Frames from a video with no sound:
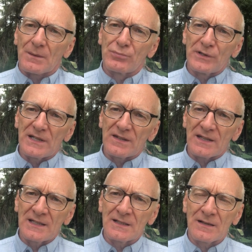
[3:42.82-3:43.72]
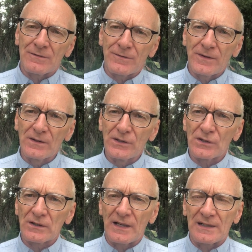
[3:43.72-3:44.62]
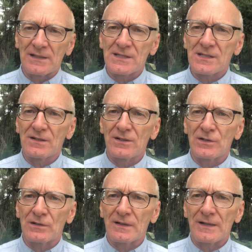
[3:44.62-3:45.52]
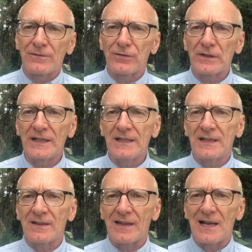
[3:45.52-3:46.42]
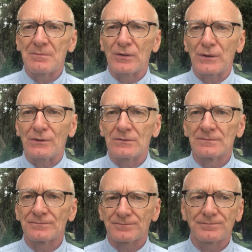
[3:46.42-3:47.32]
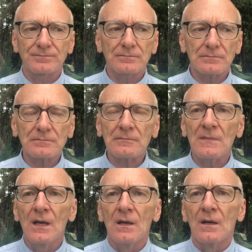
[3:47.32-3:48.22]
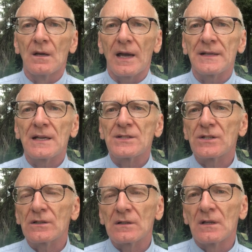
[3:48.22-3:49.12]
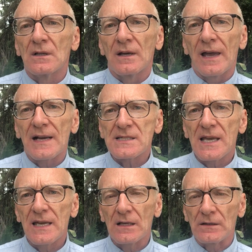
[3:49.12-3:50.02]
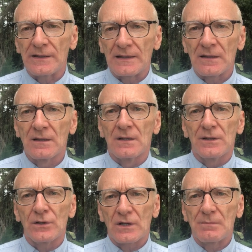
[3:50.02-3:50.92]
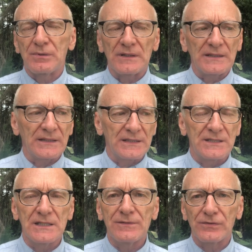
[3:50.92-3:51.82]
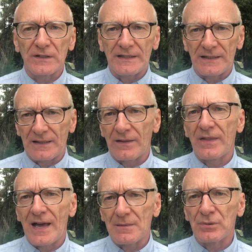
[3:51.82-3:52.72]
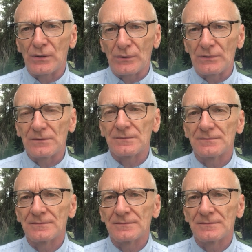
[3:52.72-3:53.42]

breathe in and fill your lungs, you're inflating that balloon. And as you're exhaling, you're completely deflating that balloon.